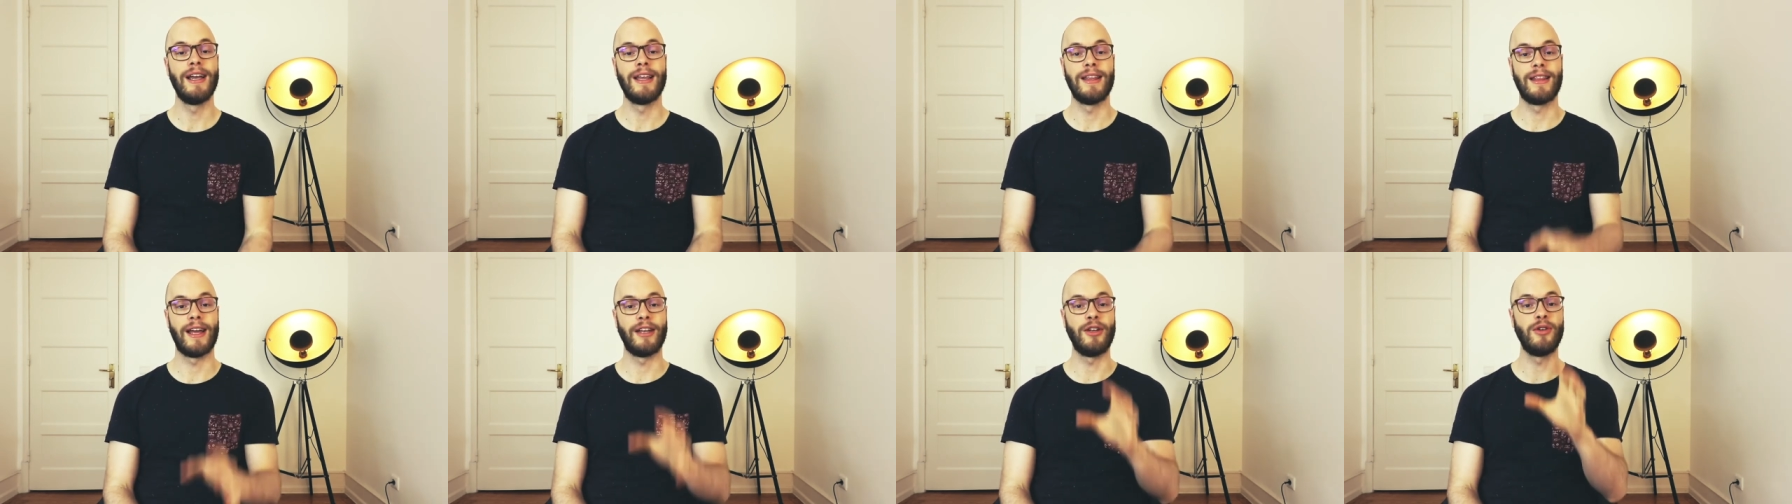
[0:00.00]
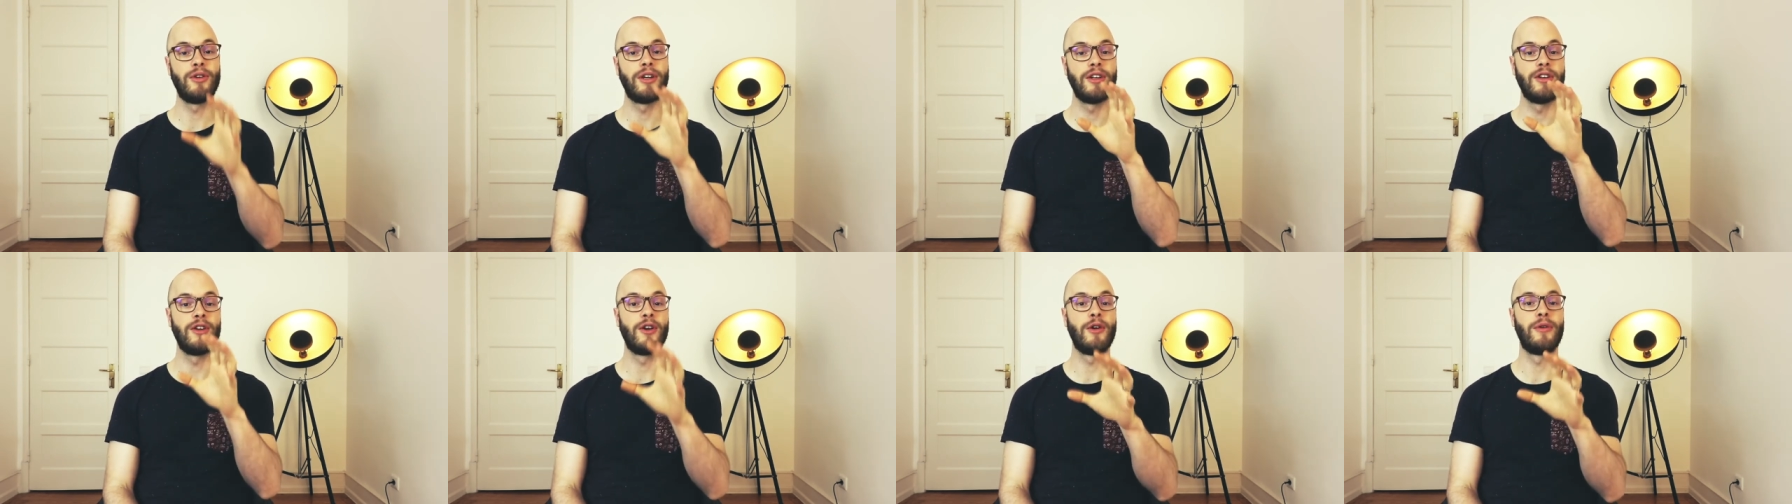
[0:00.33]
that you
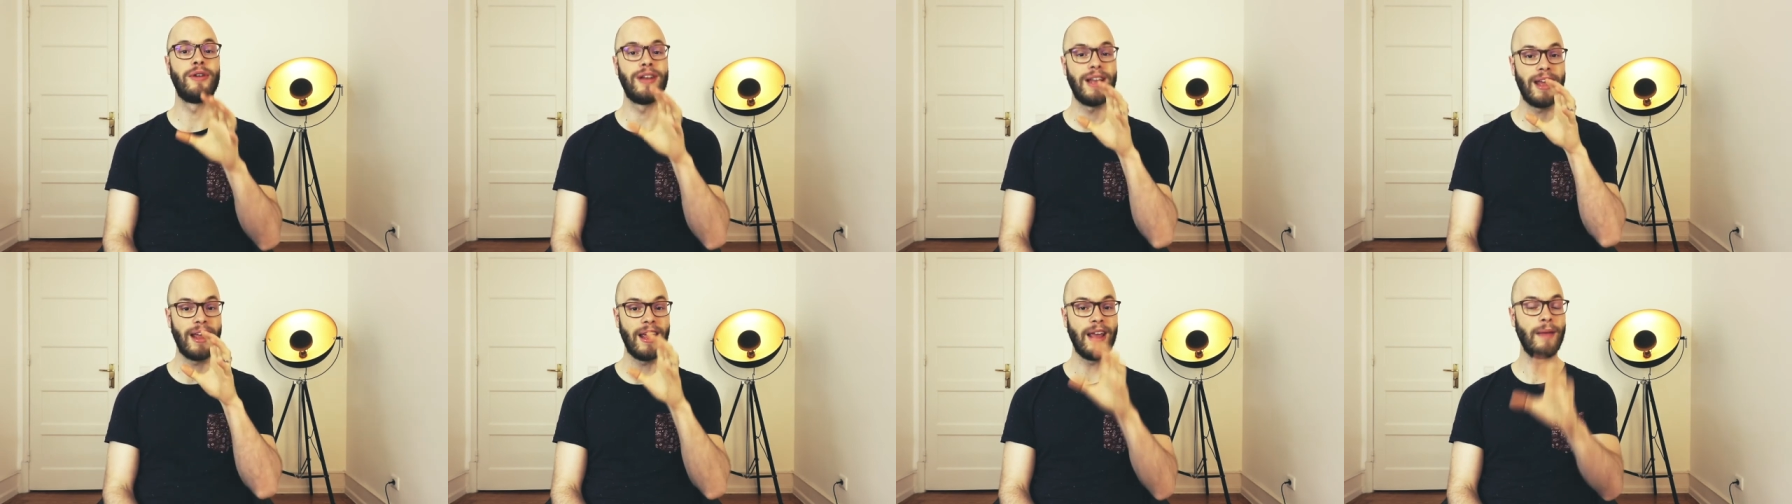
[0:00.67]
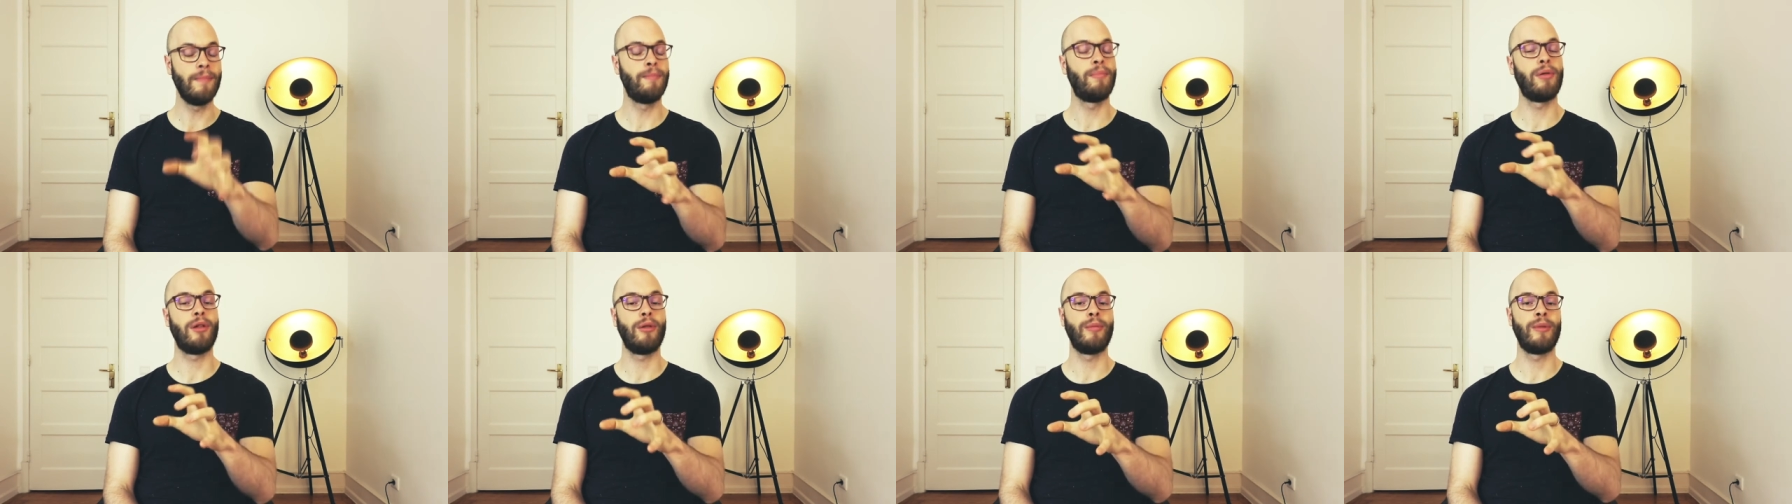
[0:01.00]
can go and
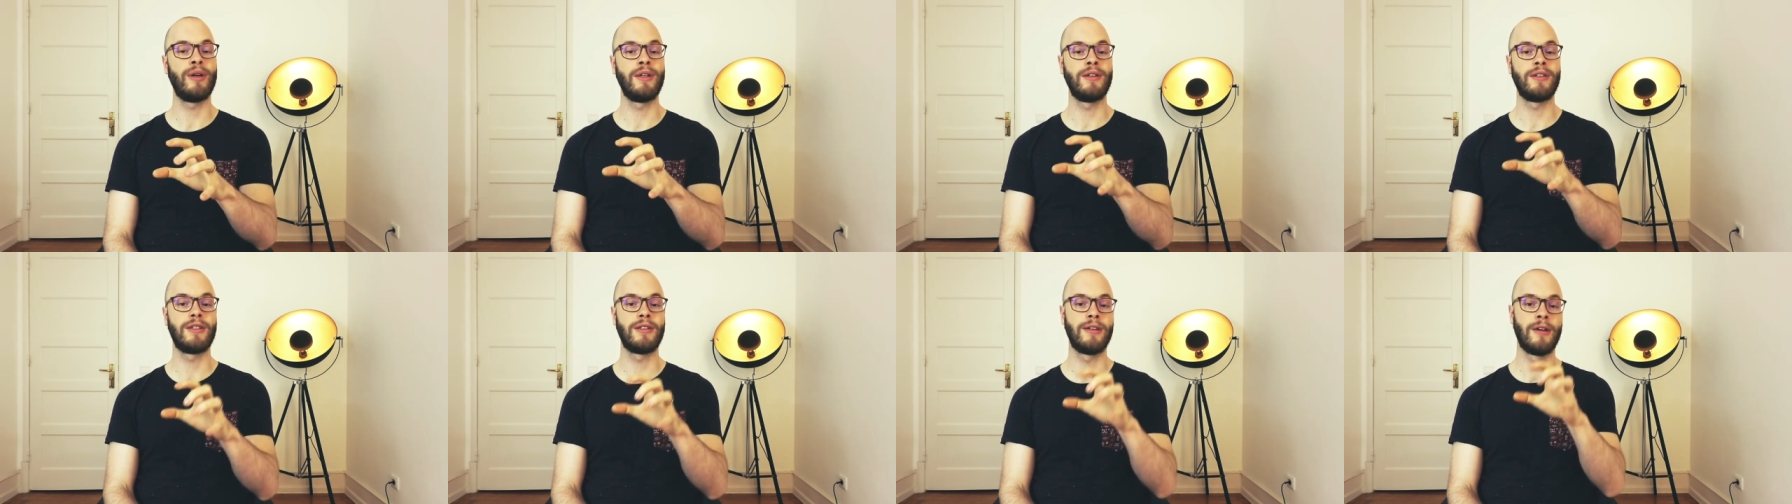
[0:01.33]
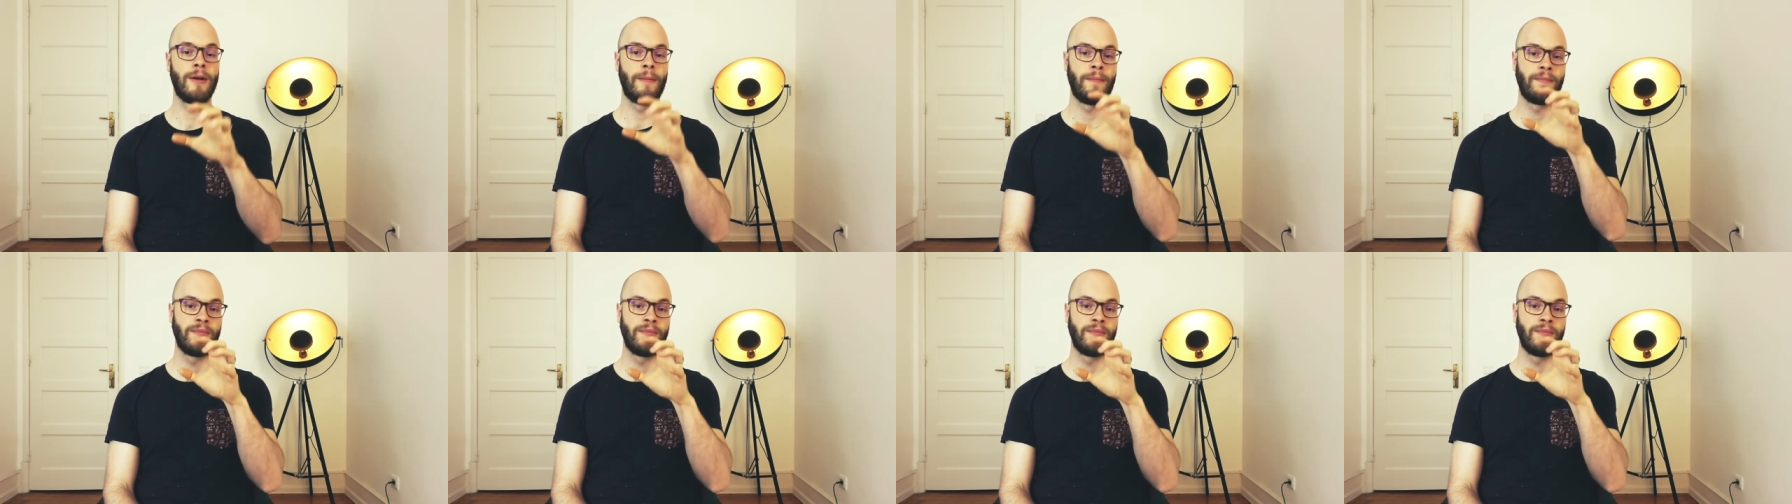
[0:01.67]
implement